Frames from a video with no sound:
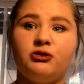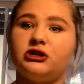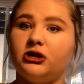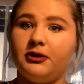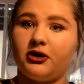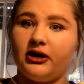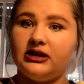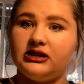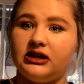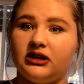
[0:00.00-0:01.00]
which is a little bit
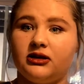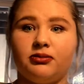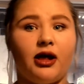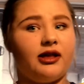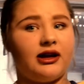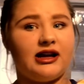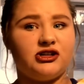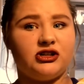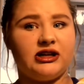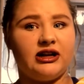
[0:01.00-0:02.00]
crazy. Probably the
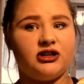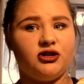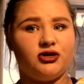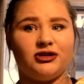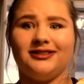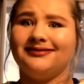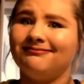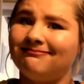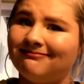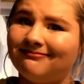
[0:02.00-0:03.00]
guy's just antisocial.
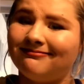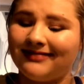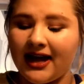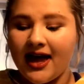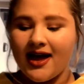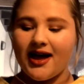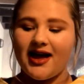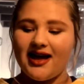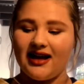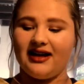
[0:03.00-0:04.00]

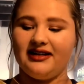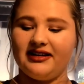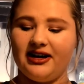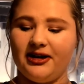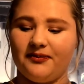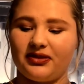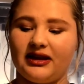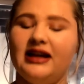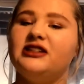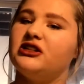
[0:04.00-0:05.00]
And
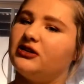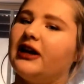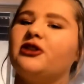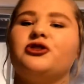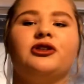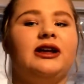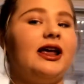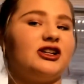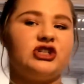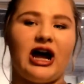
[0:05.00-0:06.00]
it's just like a truly
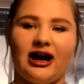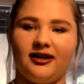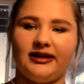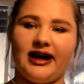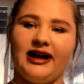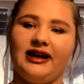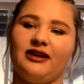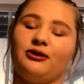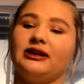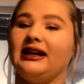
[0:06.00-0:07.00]
like childlike
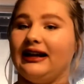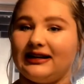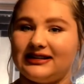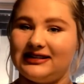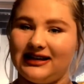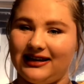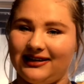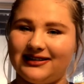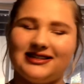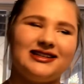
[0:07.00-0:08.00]
and really
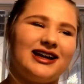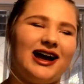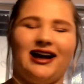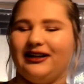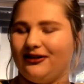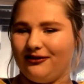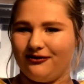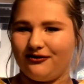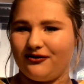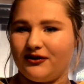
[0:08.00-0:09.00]
innocent kind
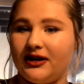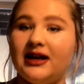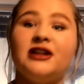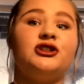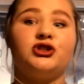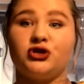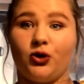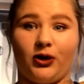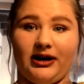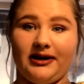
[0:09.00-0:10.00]
of
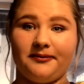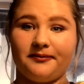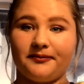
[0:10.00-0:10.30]
story.